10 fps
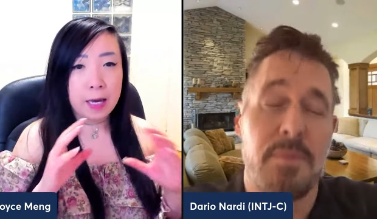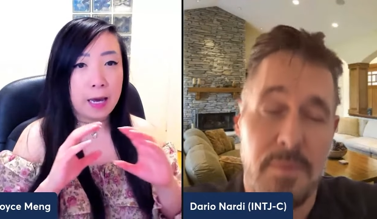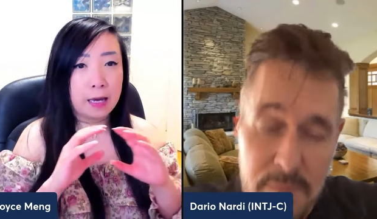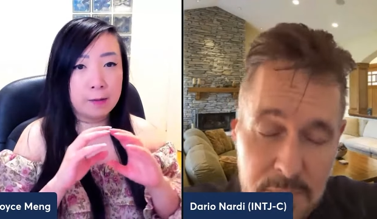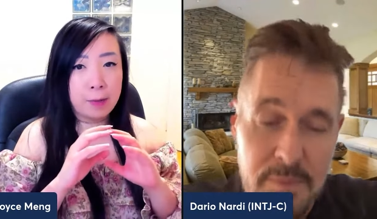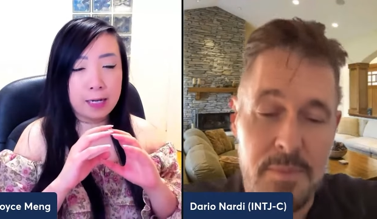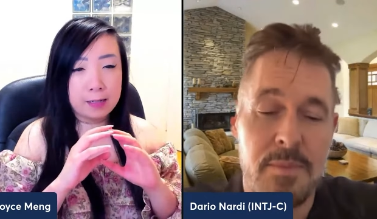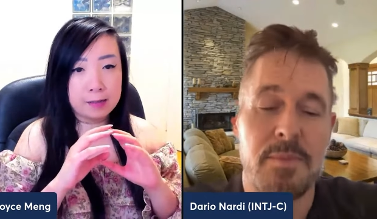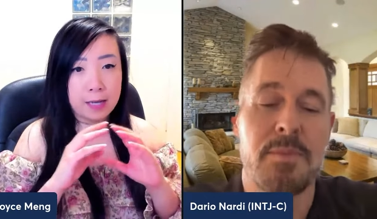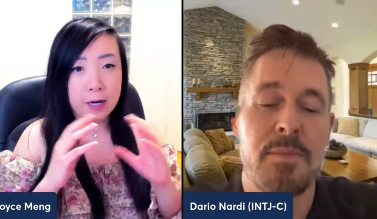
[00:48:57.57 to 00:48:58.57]
Speaker 1: and made it
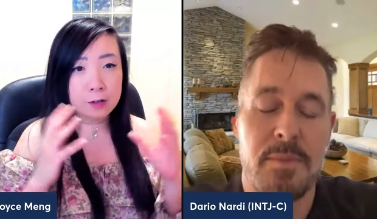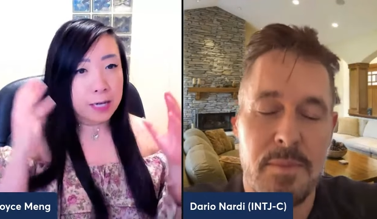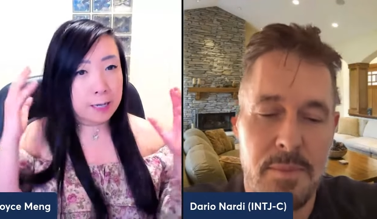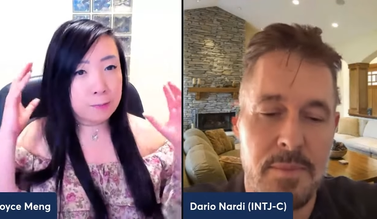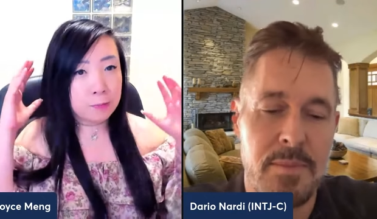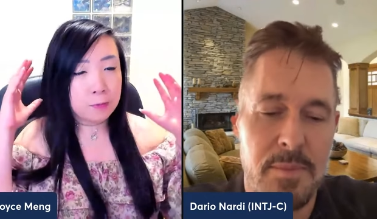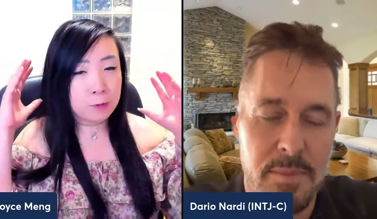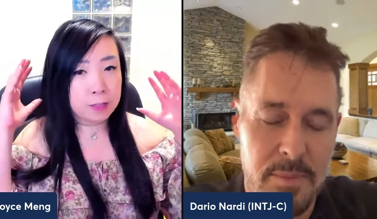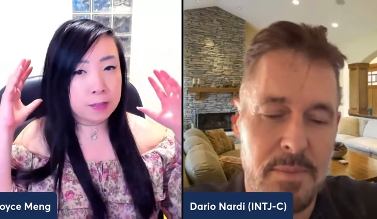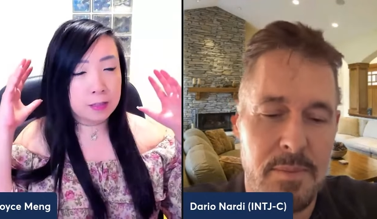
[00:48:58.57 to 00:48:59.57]
as airtight
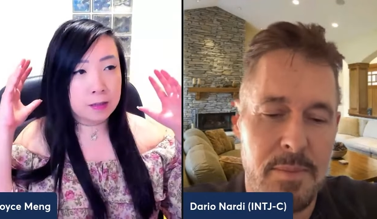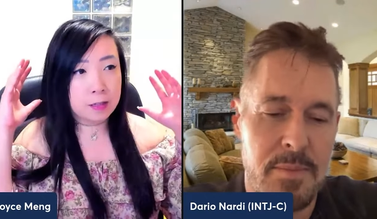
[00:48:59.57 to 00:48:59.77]
within